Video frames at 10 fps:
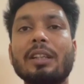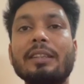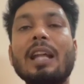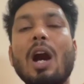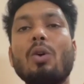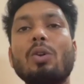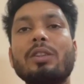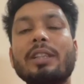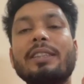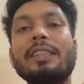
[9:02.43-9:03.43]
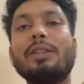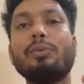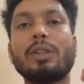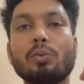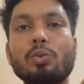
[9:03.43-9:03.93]
now the seat
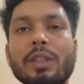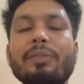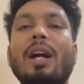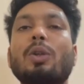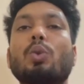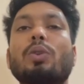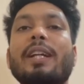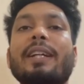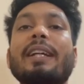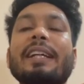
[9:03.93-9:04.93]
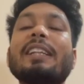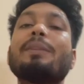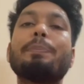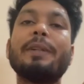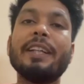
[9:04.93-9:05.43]
which we want to take
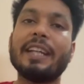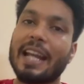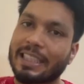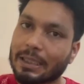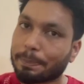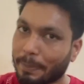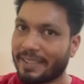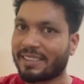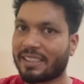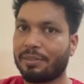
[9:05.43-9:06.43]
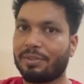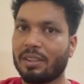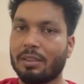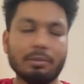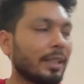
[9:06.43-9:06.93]
is pretty expensive,
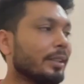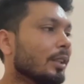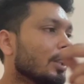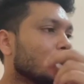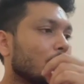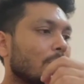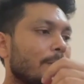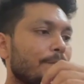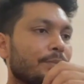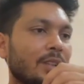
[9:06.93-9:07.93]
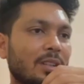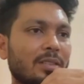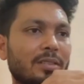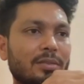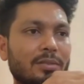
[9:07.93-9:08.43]
right? So
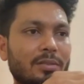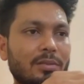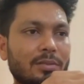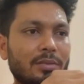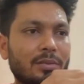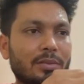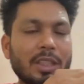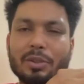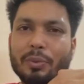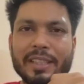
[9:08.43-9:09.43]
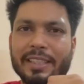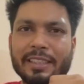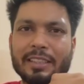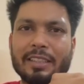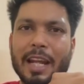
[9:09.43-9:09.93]
just wasting
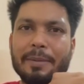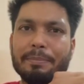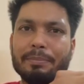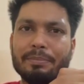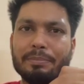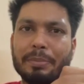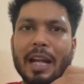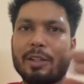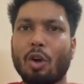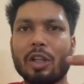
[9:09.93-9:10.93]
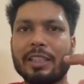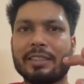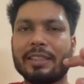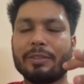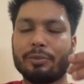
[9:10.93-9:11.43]
the time behind all these
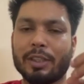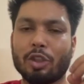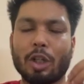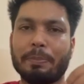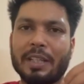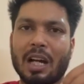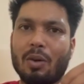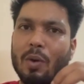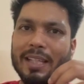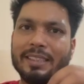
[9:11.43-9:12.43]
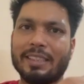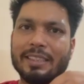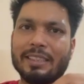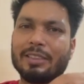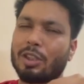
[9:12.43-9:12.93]
things will not be a wise
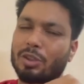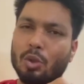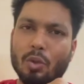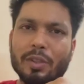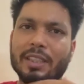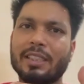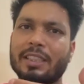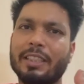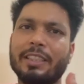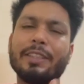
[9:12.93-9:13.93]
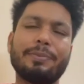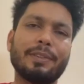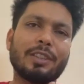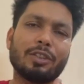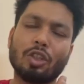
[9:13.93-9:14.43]
decision. Just go with the study if
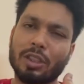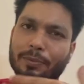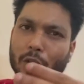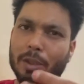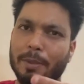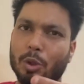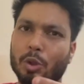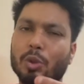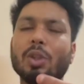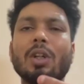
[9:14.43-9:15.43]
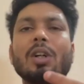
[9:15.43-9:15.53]
it is not affordable to you